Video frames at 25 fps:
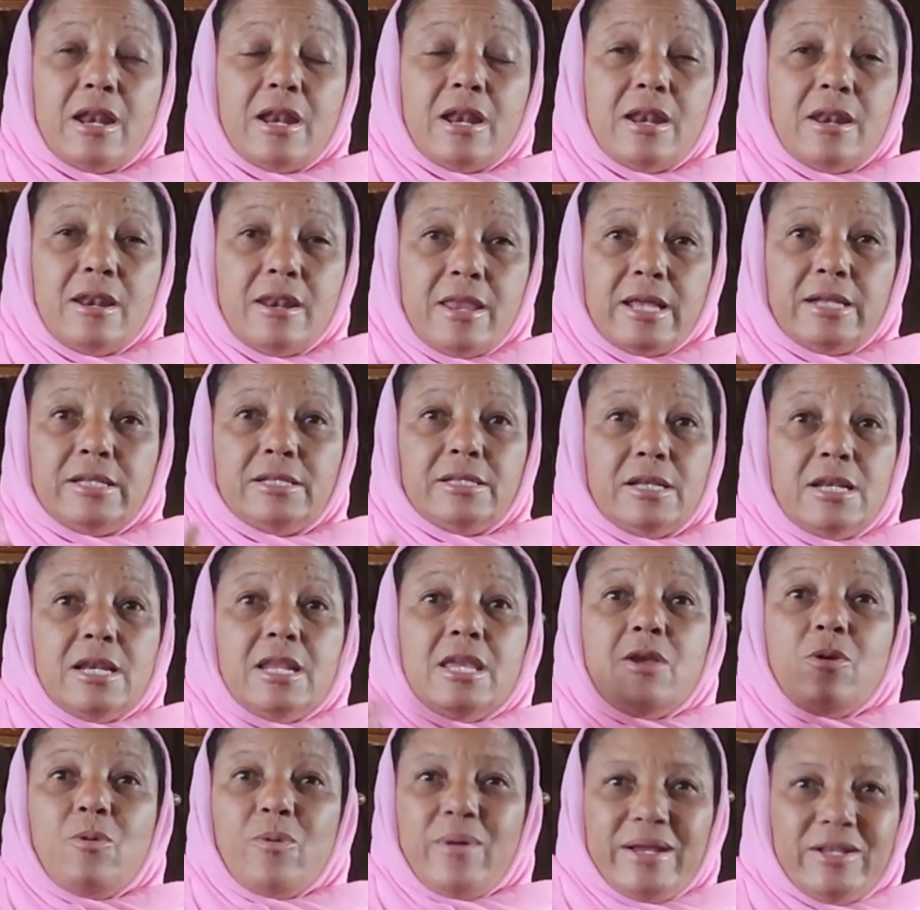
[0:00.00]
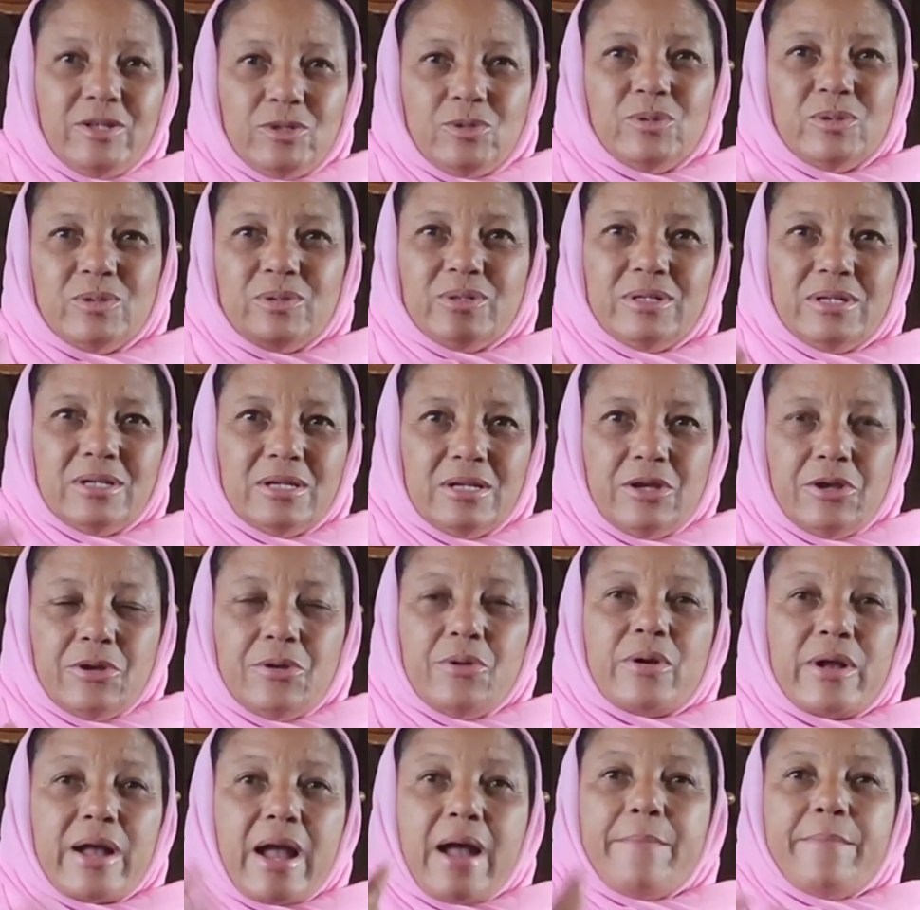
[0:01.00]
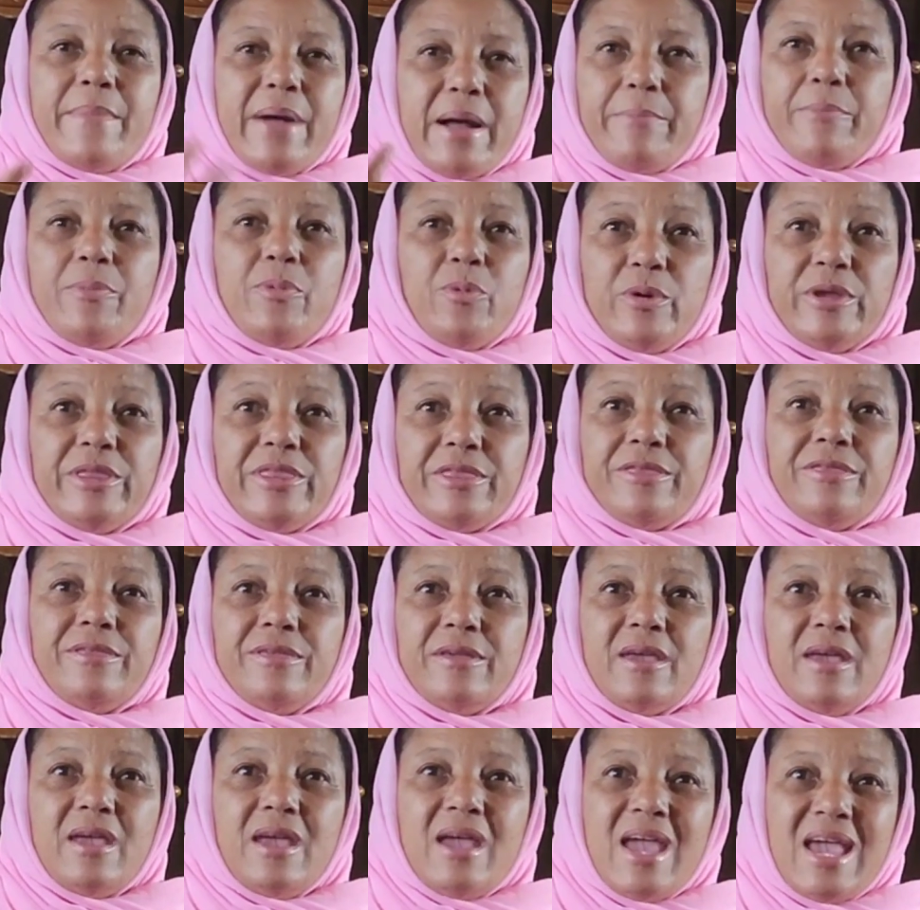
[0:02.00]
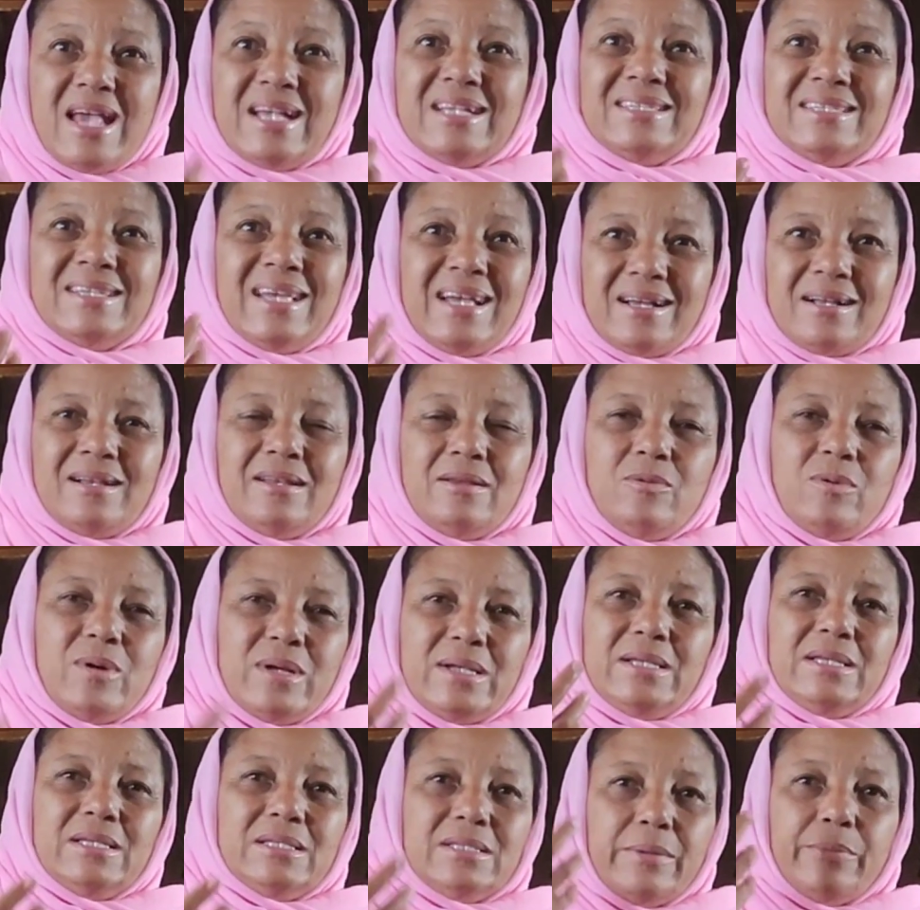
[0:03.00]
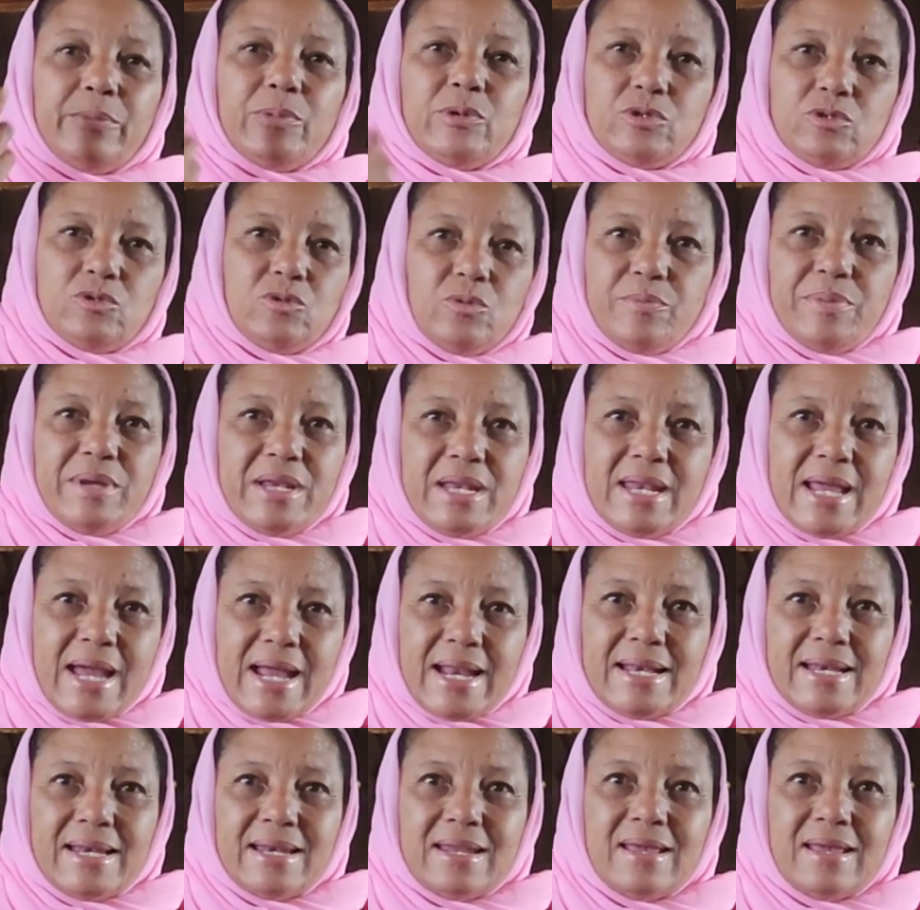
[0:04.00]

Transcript: that leeway to come up with exactly what is supposed to be done.